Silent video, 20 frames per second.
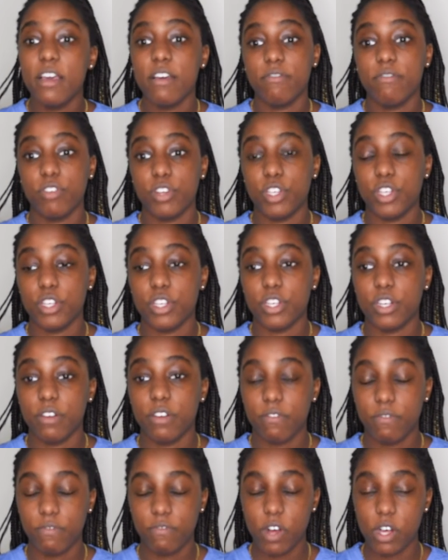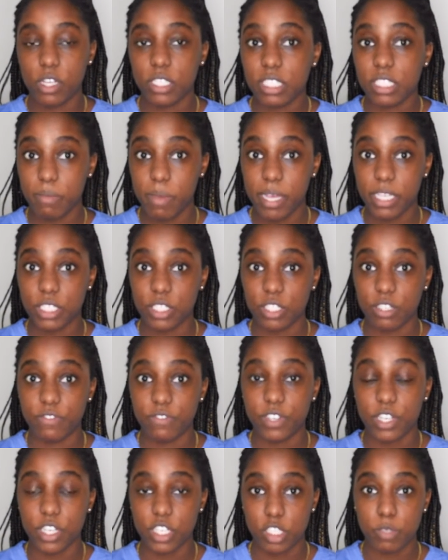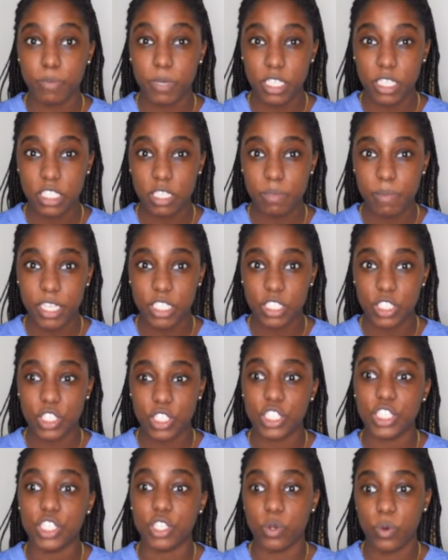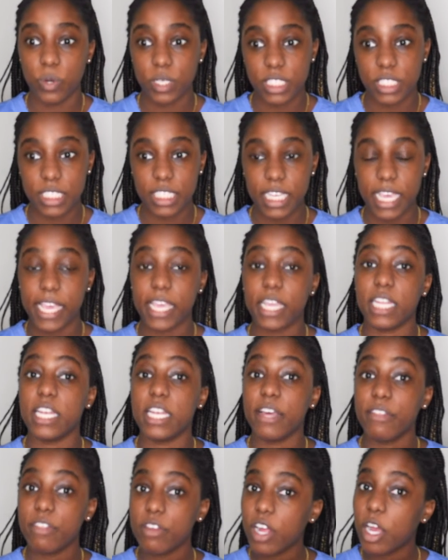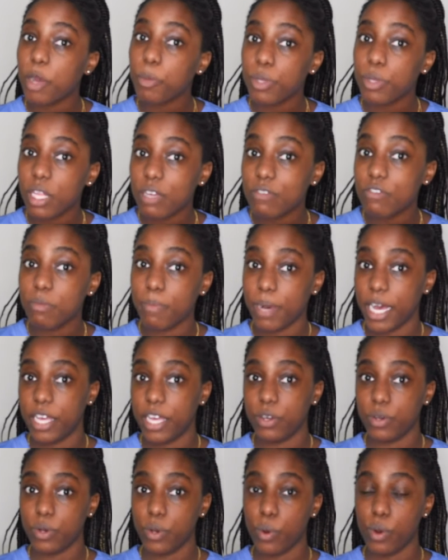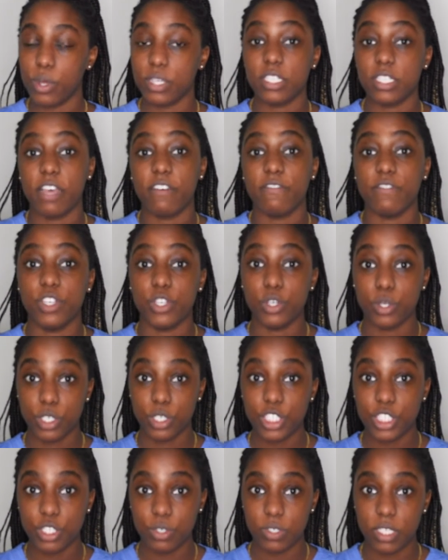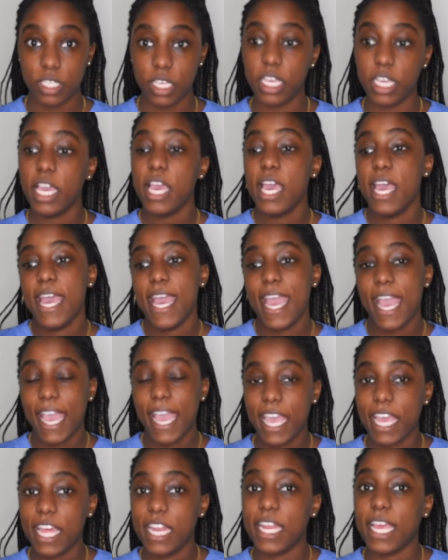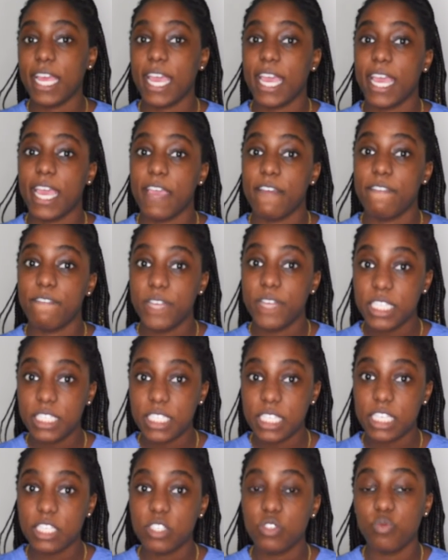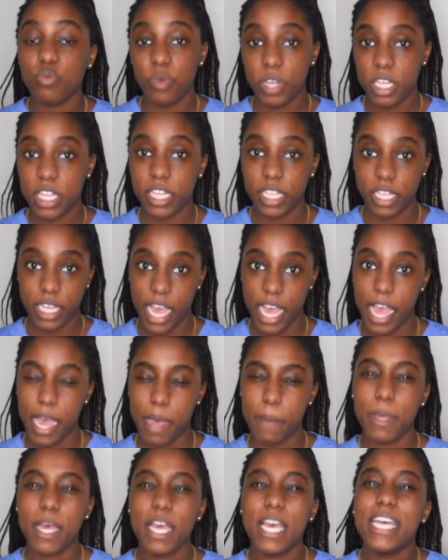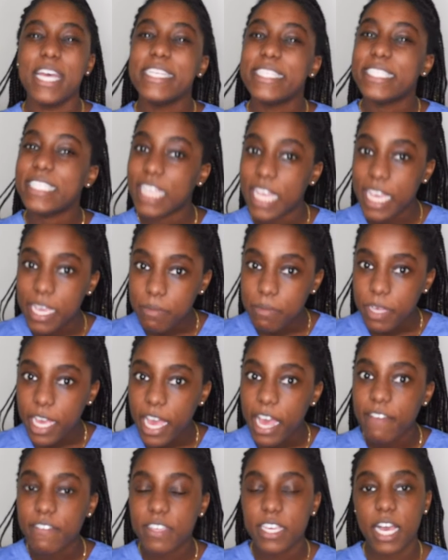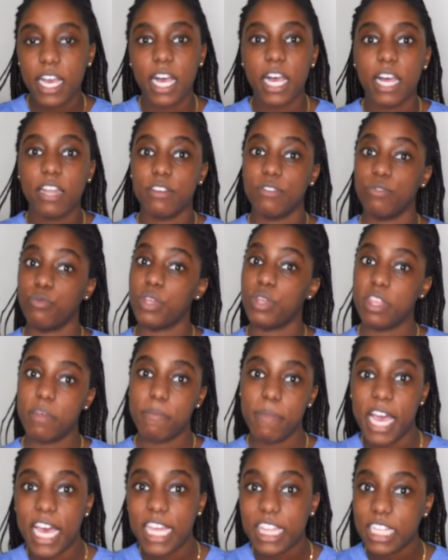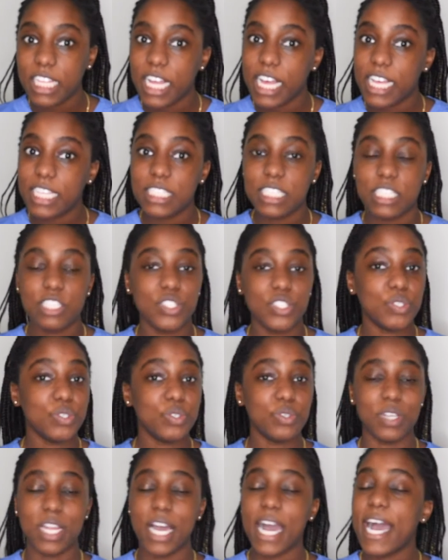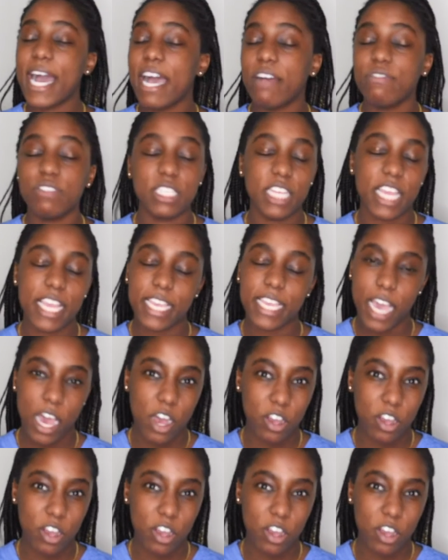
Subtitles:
for your fall semester. For your spring semester, you're going to take another upper level bio course of your choosing and a physics with a lab. Same caveat with the math classes, you do not have to take